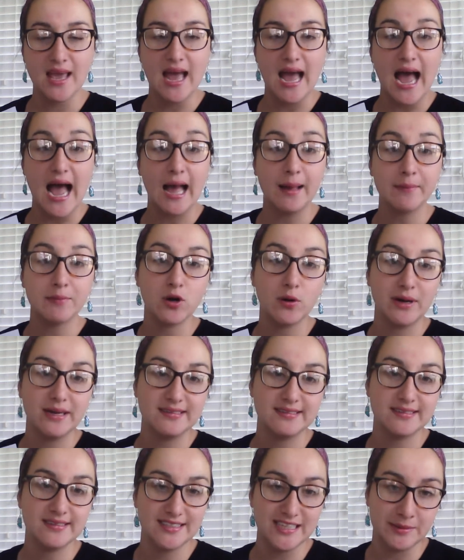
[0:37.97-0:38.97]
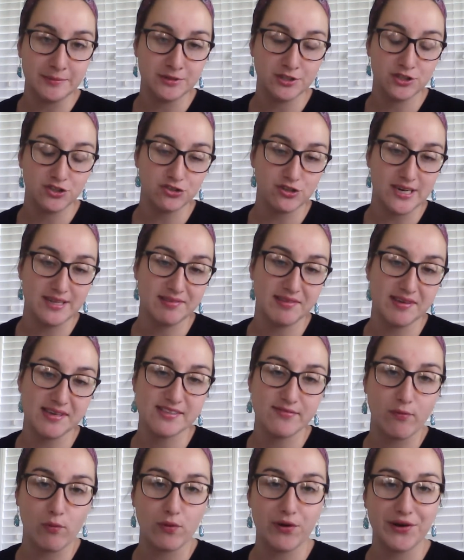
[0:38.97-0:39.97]
I'm going to demonstrate this
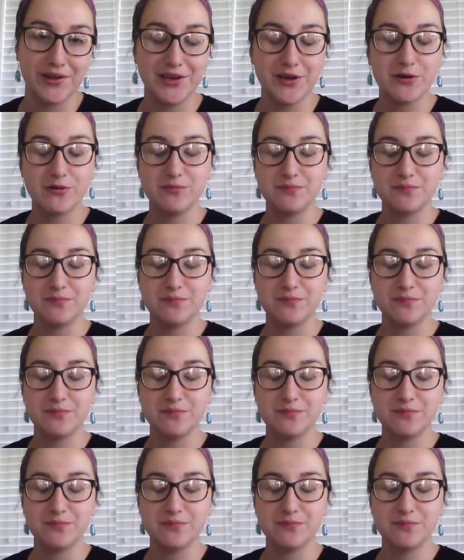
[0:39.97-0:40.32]
for you.